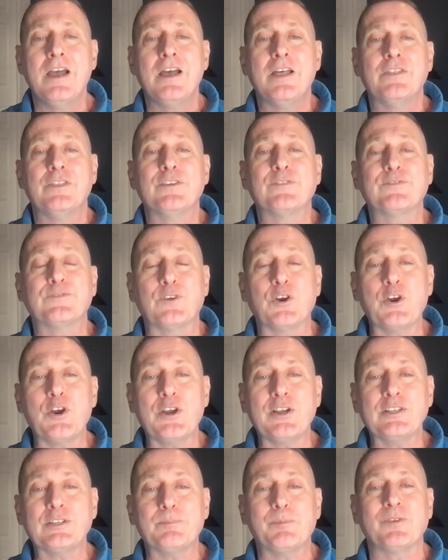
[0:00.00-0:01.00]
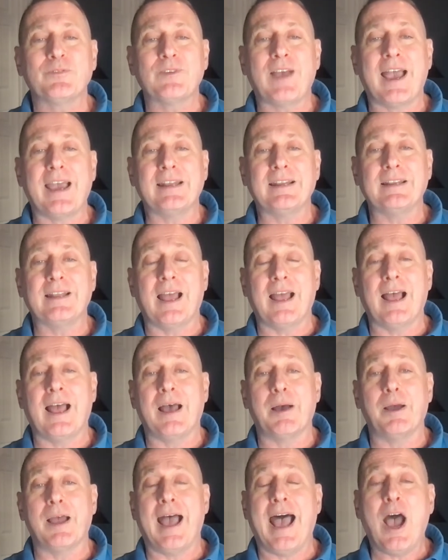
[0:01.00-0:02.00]
The first provided
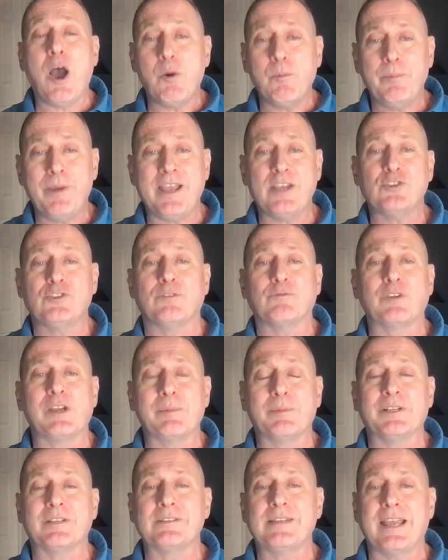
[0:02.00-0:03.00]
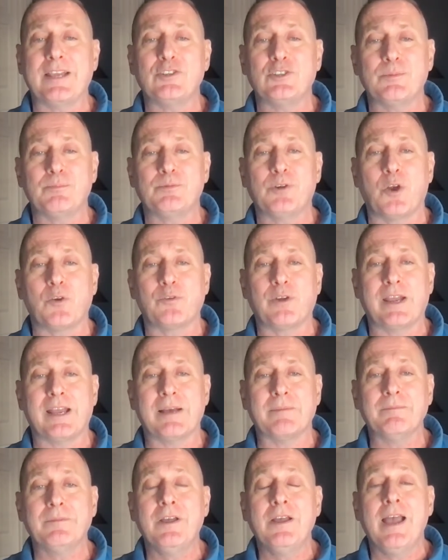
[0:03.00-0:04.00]
an outpatient rehabilitation
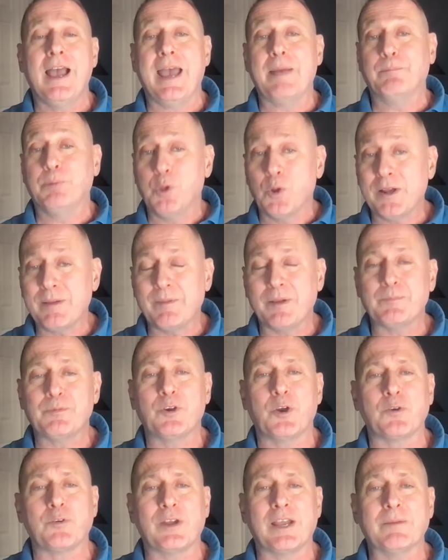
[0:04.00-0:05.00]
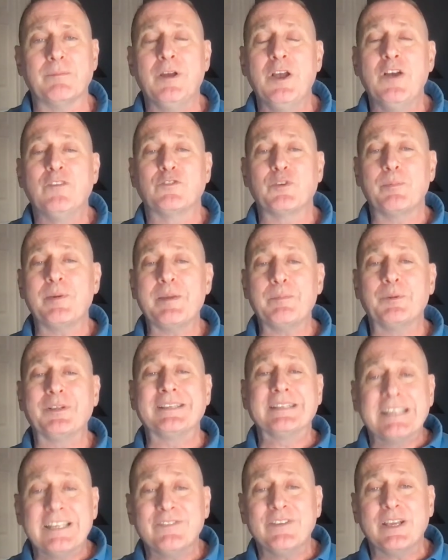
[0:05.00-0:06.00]
program, employment program for people
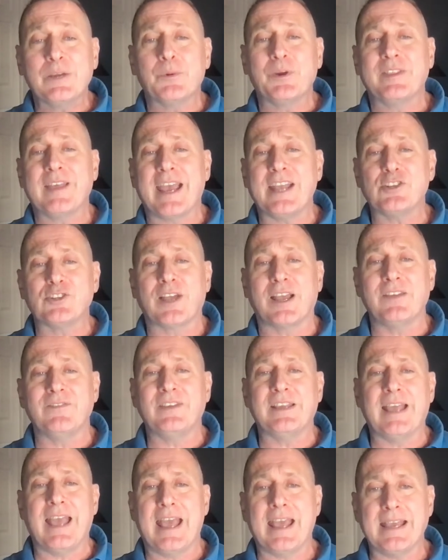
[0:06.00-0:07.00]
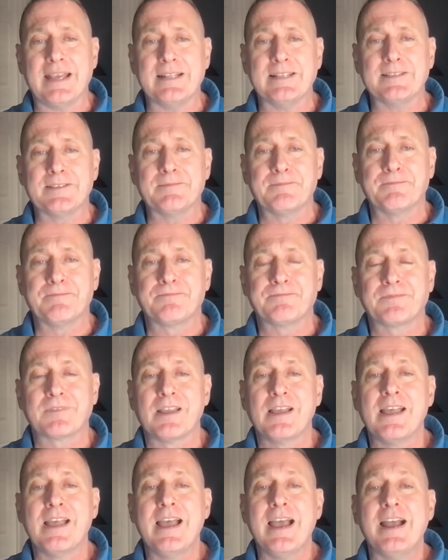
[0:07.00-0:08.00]
living with HIV/AIDS.
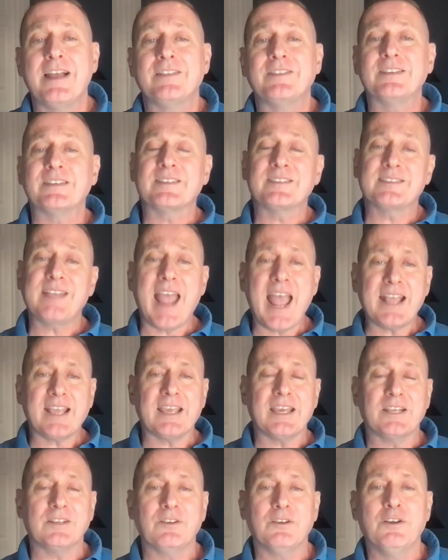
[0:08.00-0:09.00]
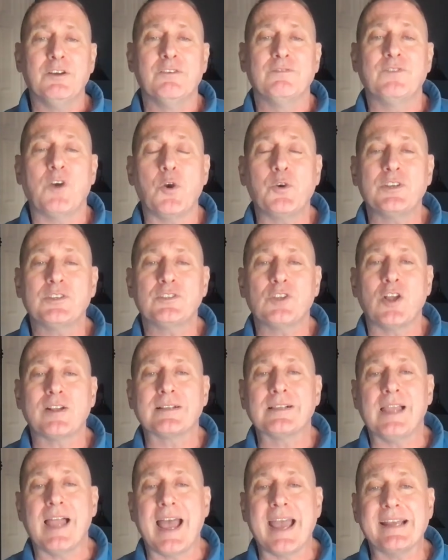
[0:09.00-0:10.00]
The second focused on
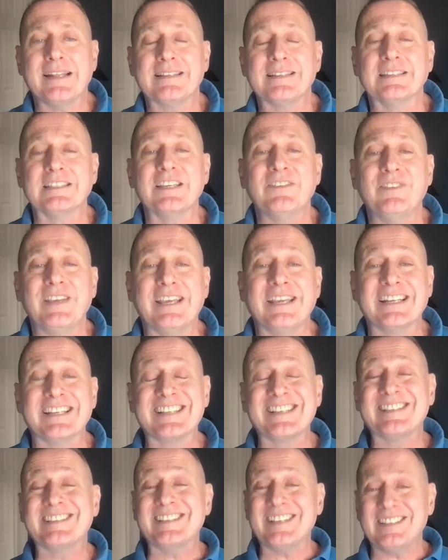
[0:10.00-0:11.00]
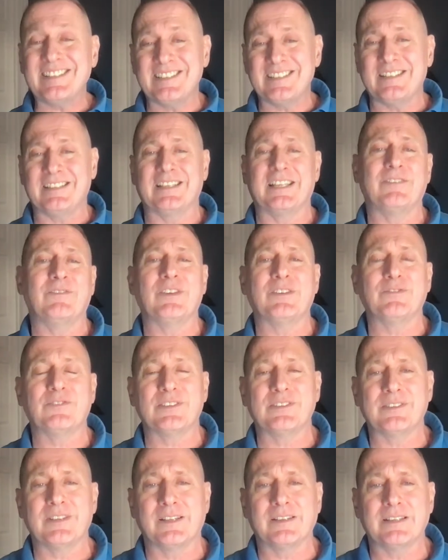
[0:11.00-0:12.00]
clients living in assisted living
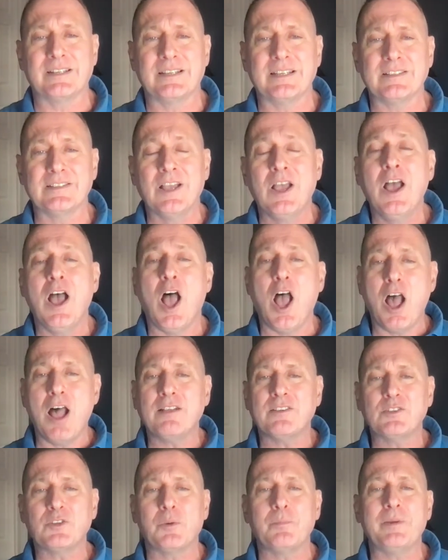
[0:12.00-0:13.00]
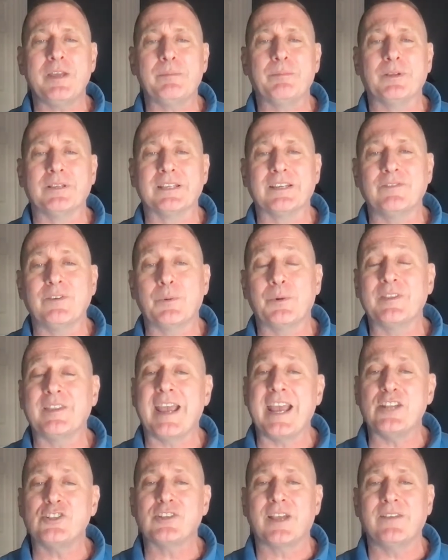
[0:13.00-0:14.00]
facilities, also people living with
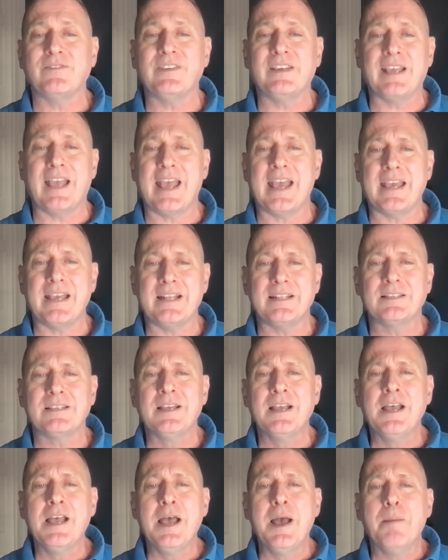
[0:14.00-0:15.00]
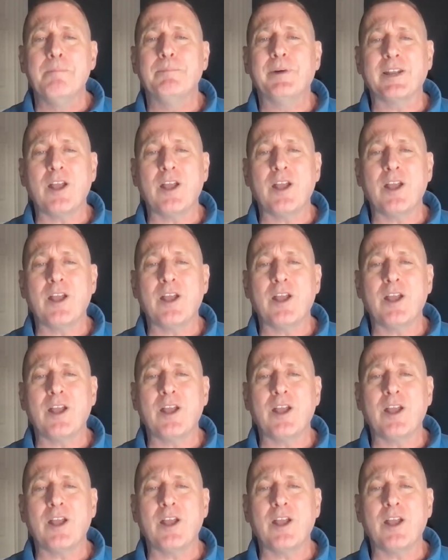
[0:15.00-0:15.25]
HIV/AIDS, but